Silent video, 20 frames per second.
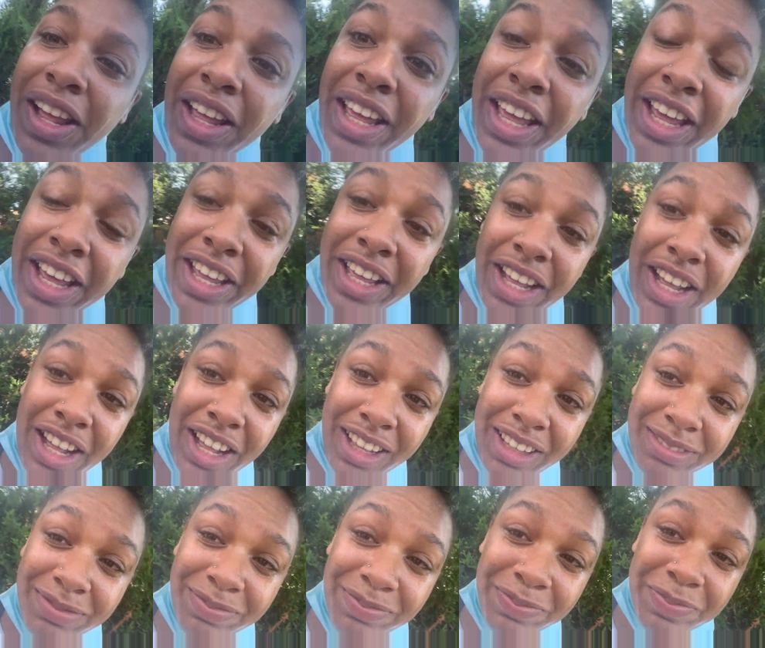Hey y'all.
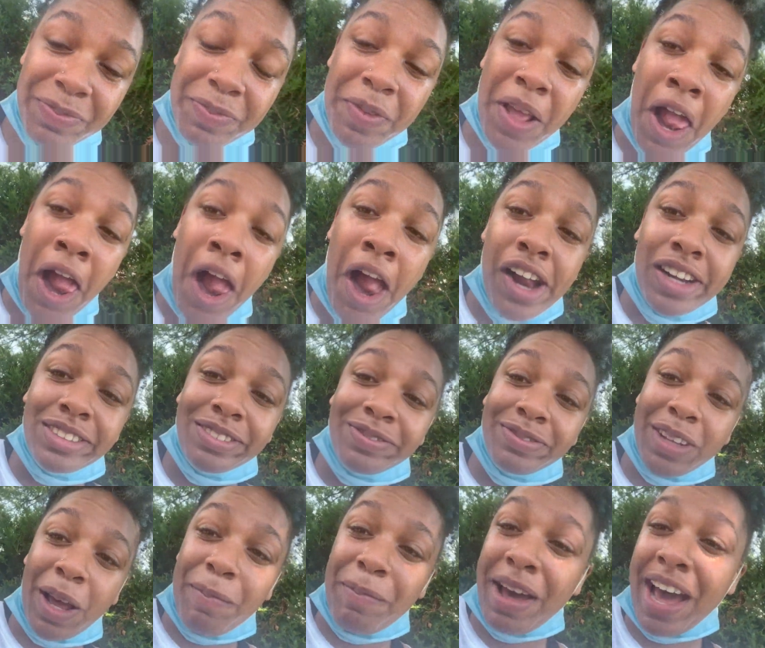Hey.
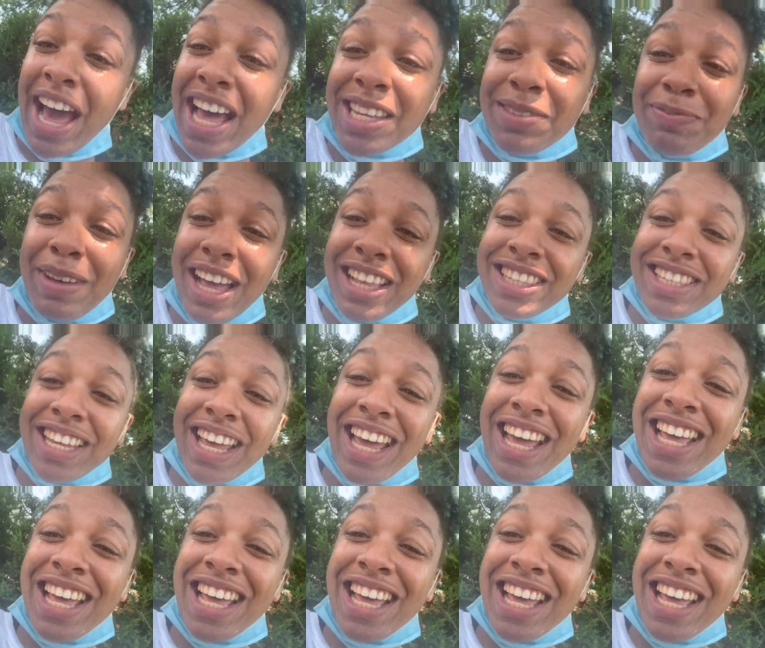I passed my test.